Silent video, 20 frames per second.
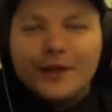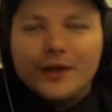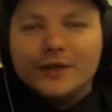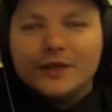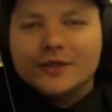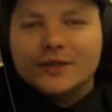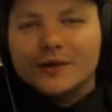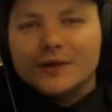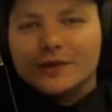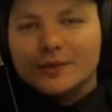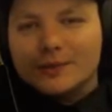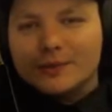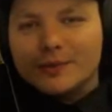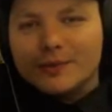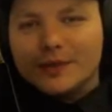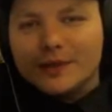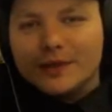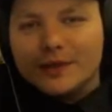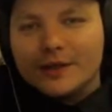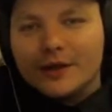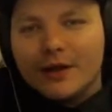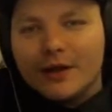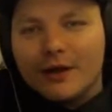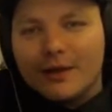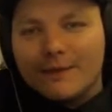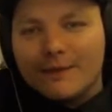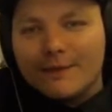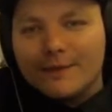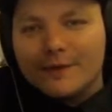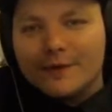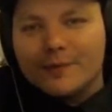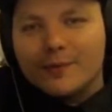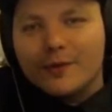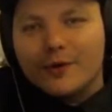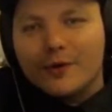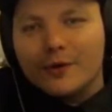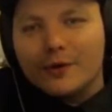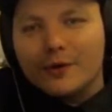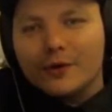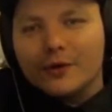it's going to be
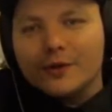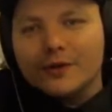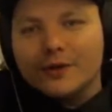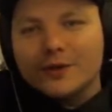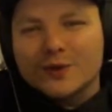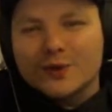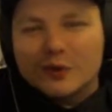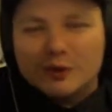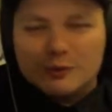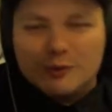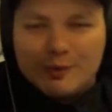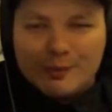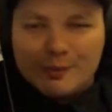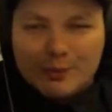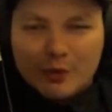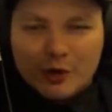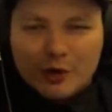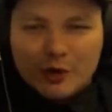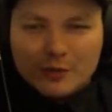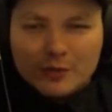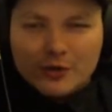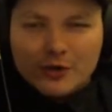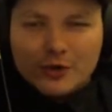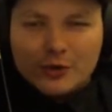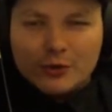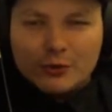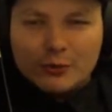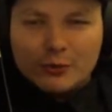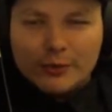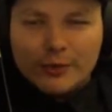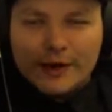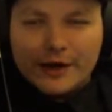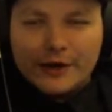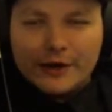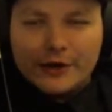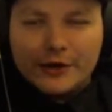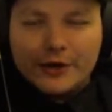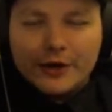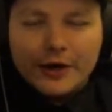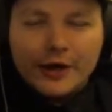comfortable, it's going to be barbecue
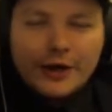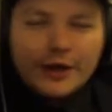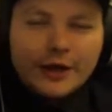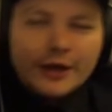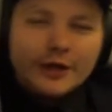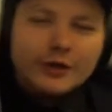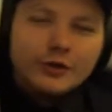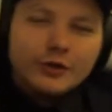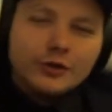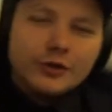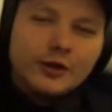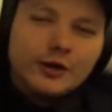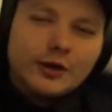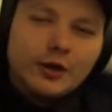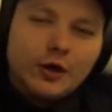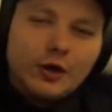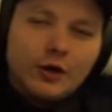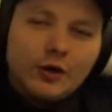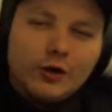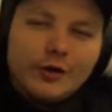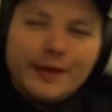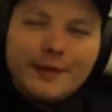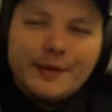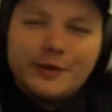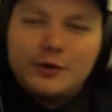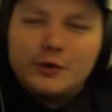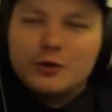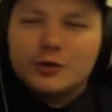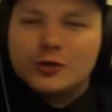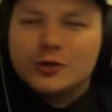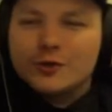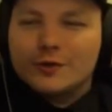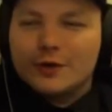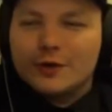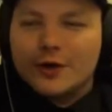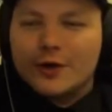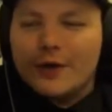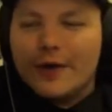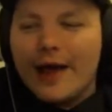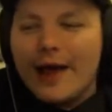weather, like all that usual
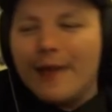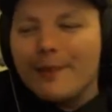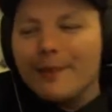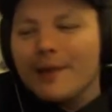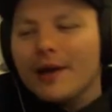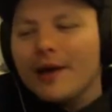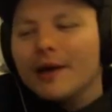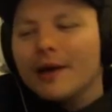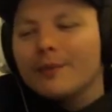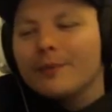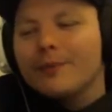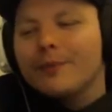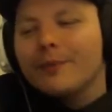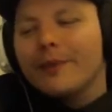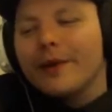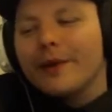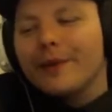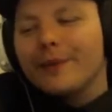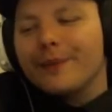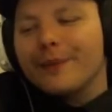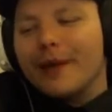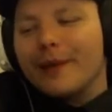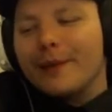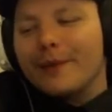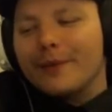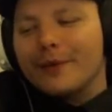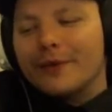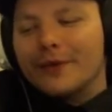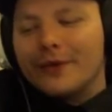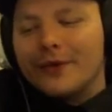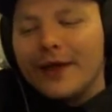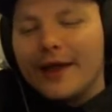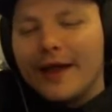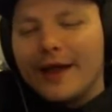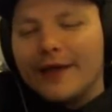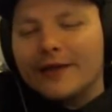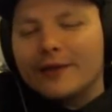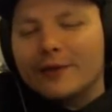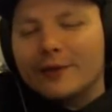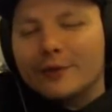crap. But I'm
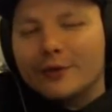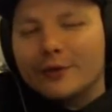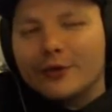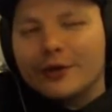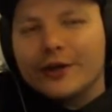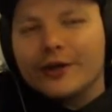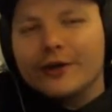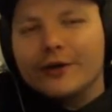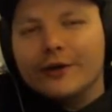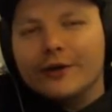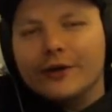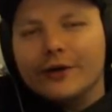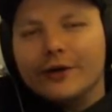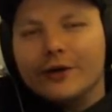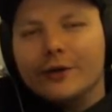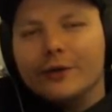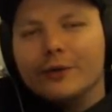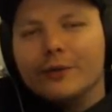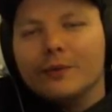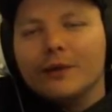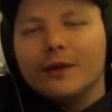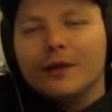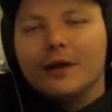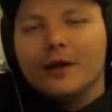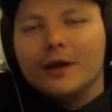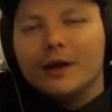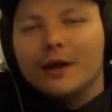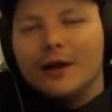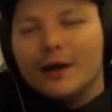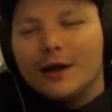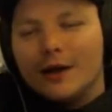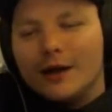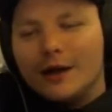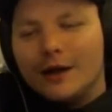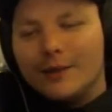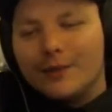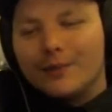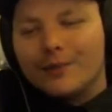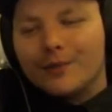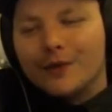glad that we're there, yo.
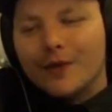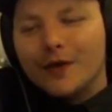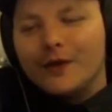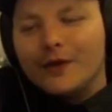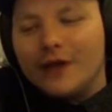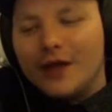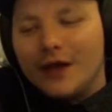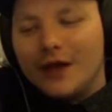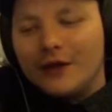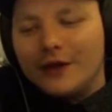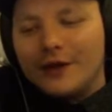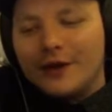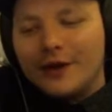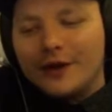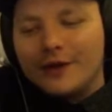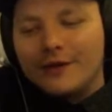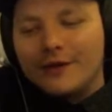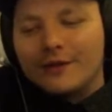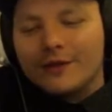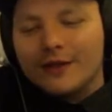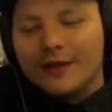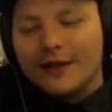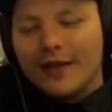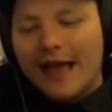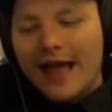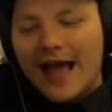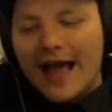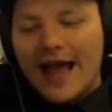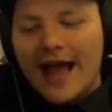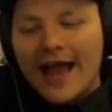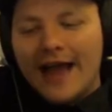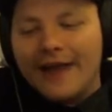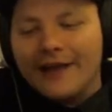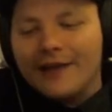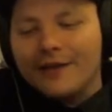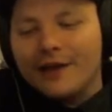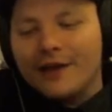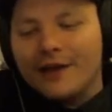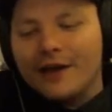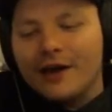On the other end of the
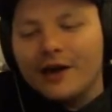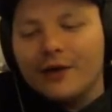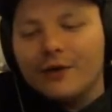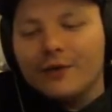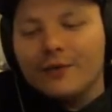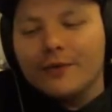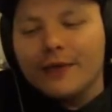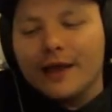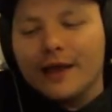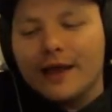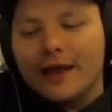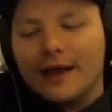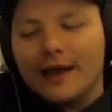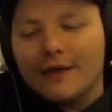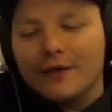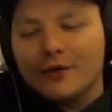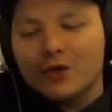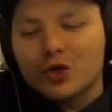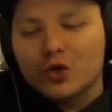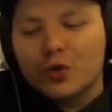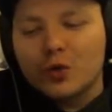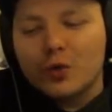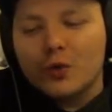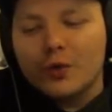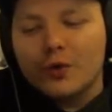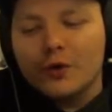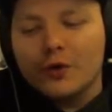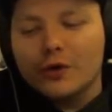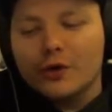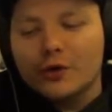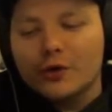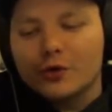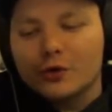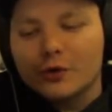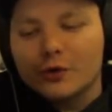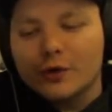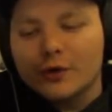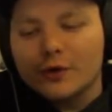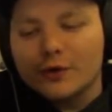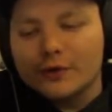line here, we have Troy
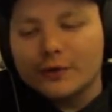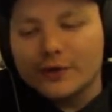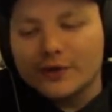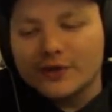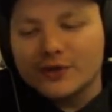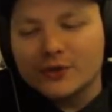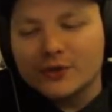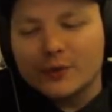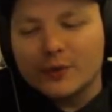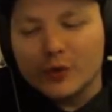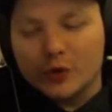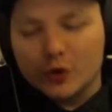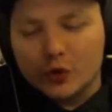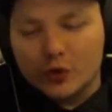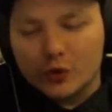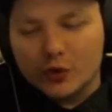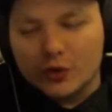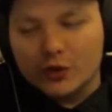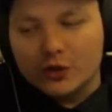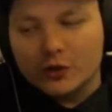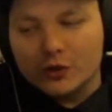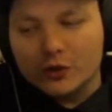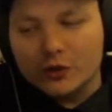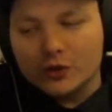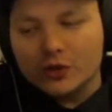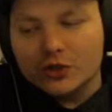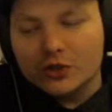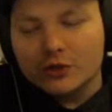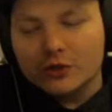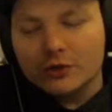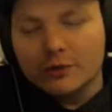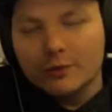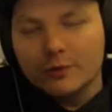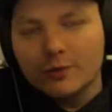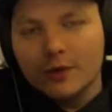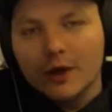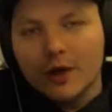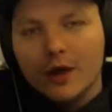Tortuga Trustrup, or Troy Trustrup,